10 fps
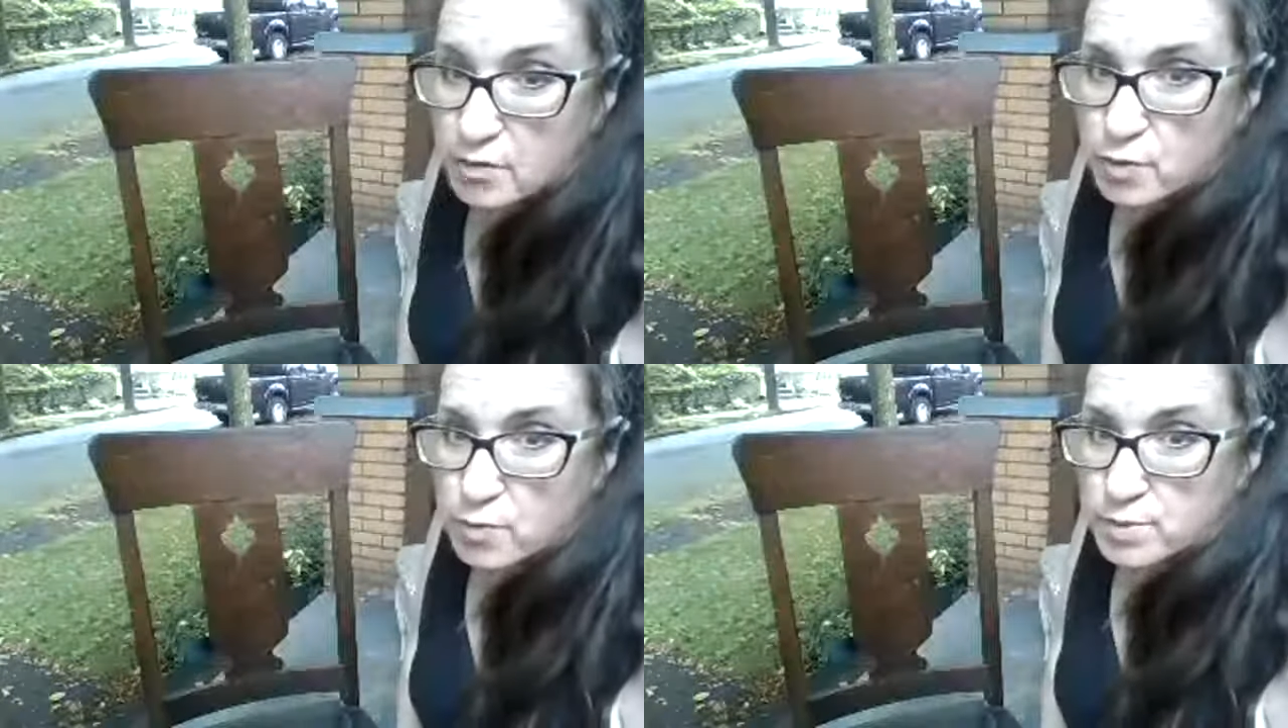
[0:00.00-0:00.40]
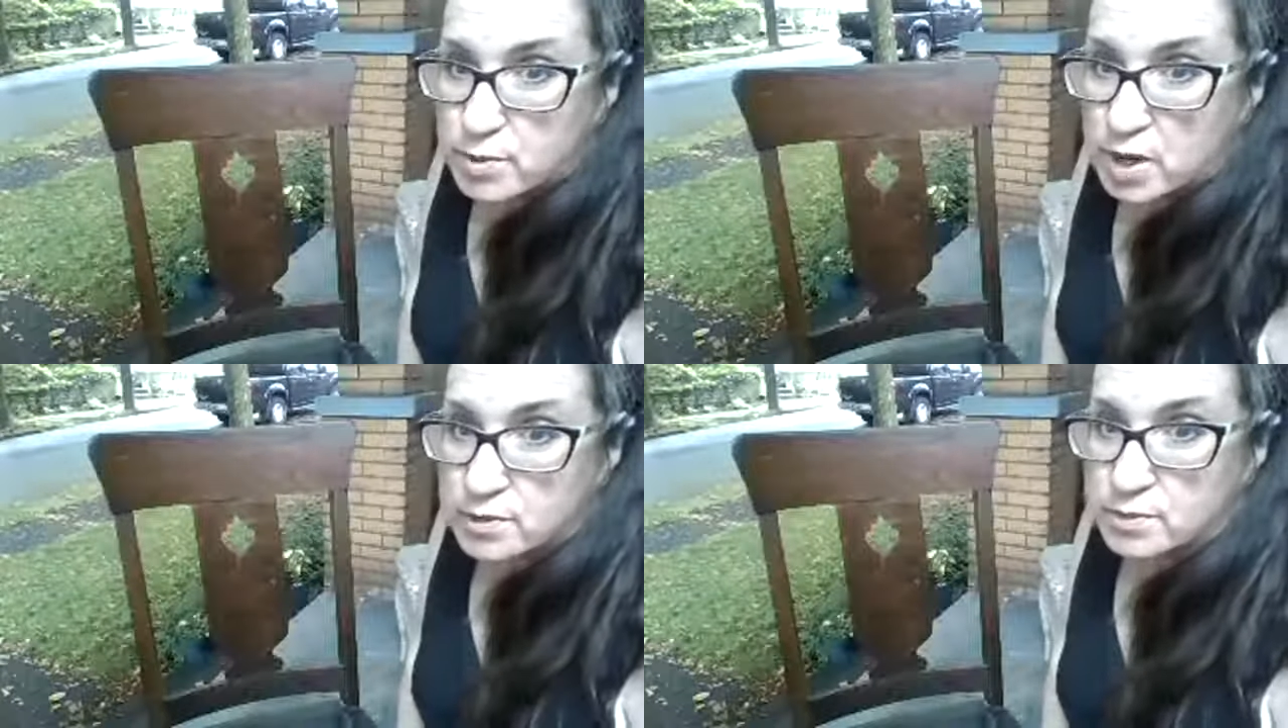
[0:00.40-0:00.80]
the red
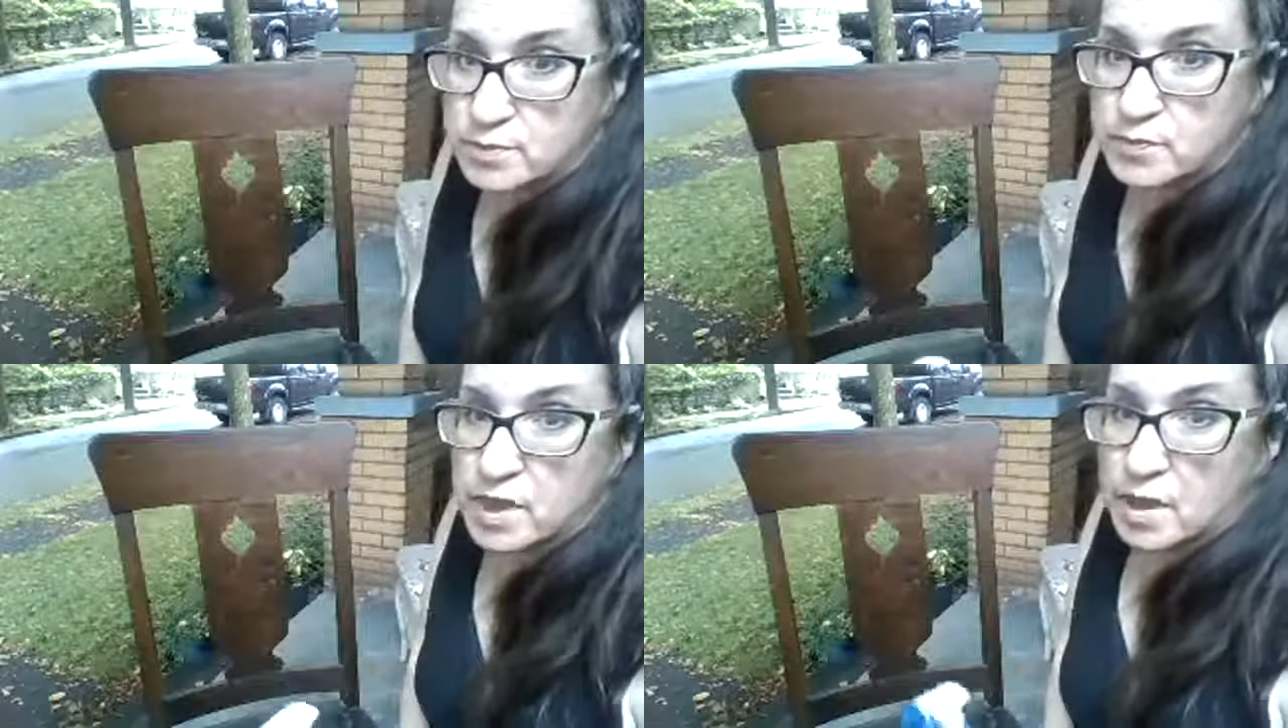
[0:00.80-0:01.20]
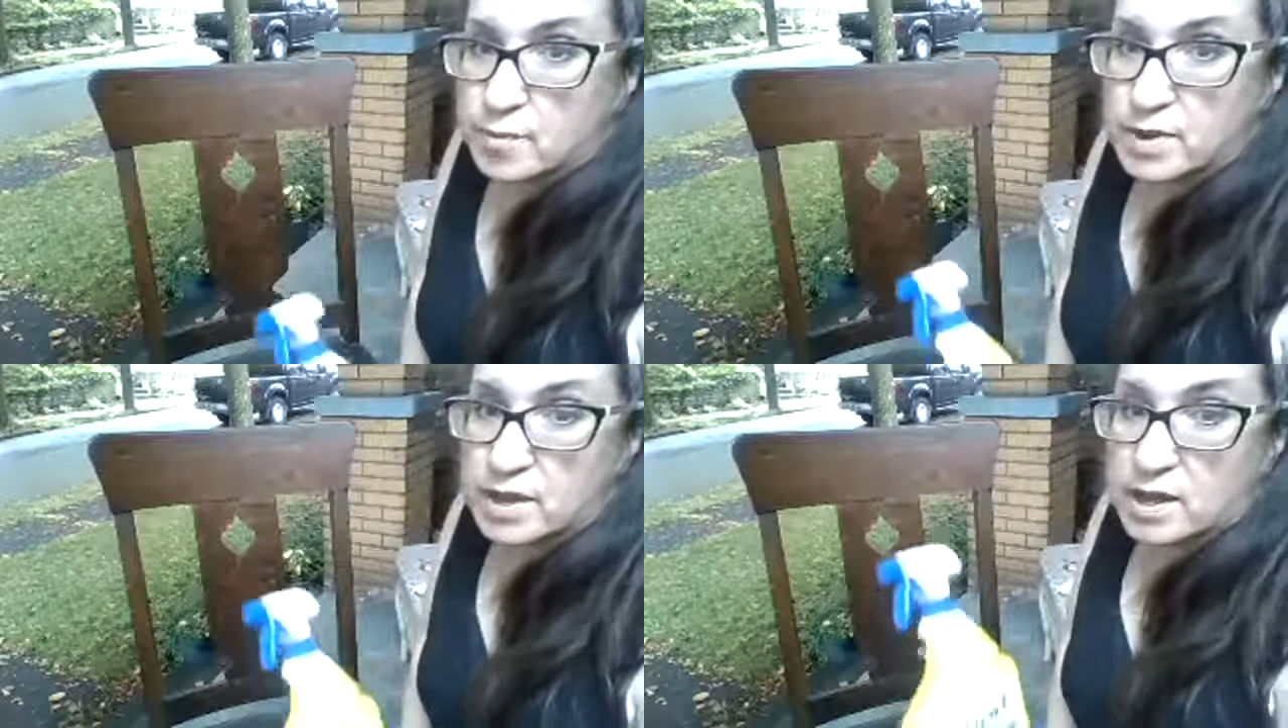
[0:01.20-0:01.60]
bottle,
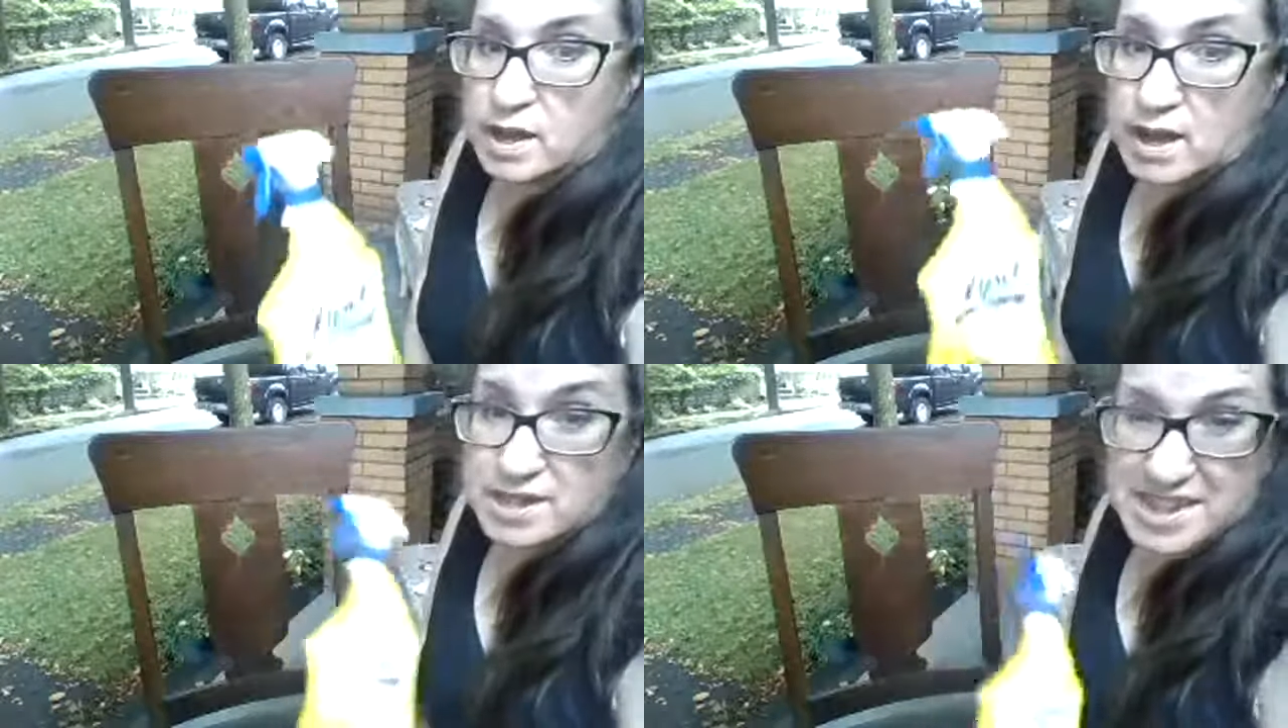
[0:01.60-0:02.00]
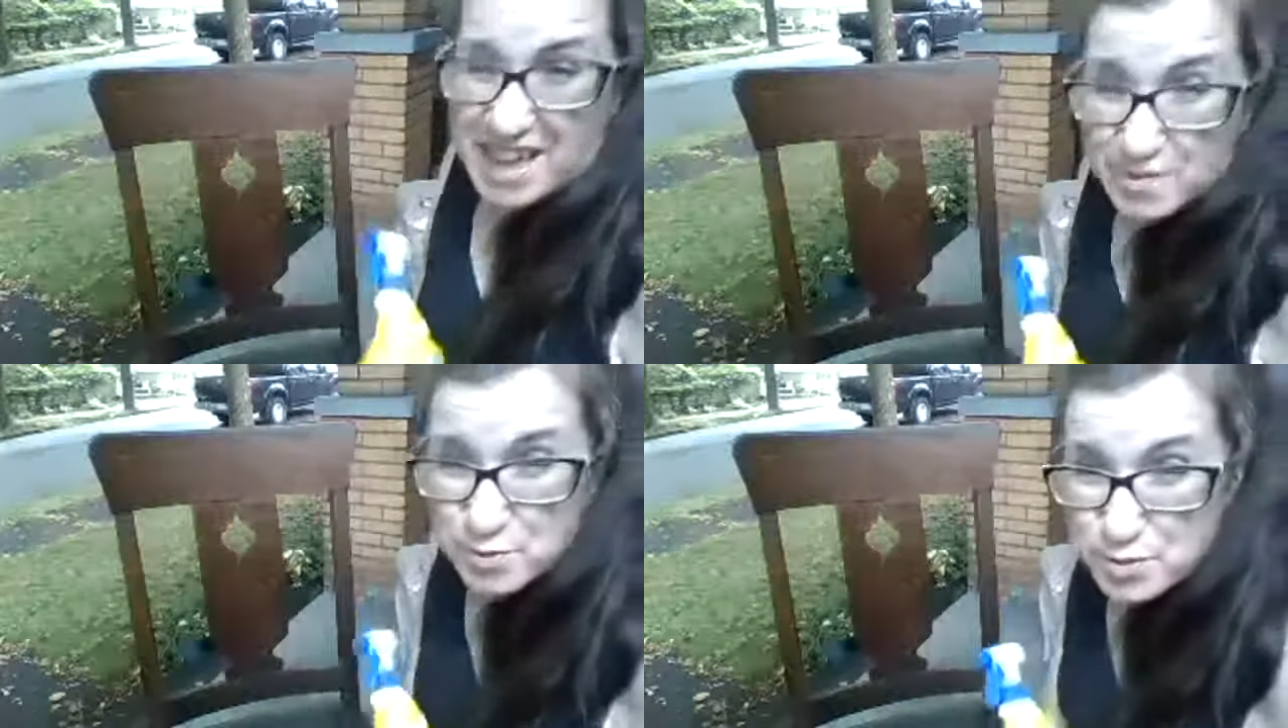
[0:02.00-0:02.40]
but I didn't
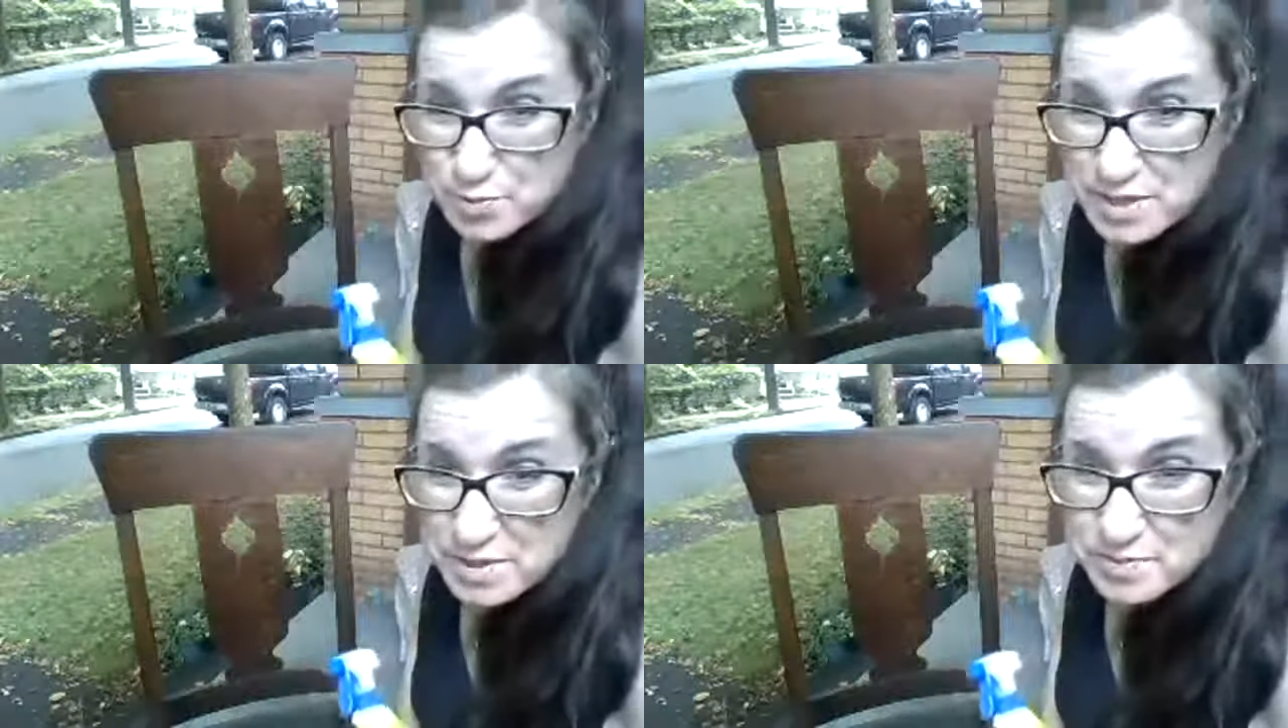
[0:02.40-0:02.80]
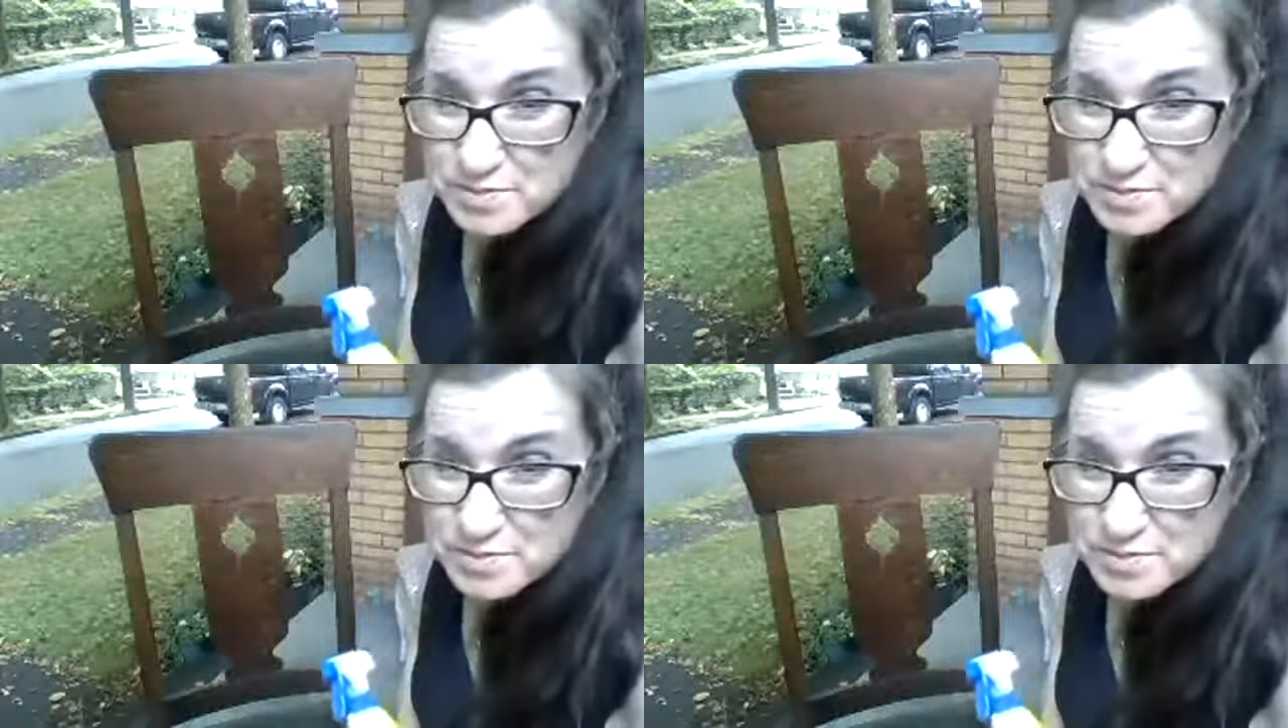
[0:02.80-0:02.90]
have it with me.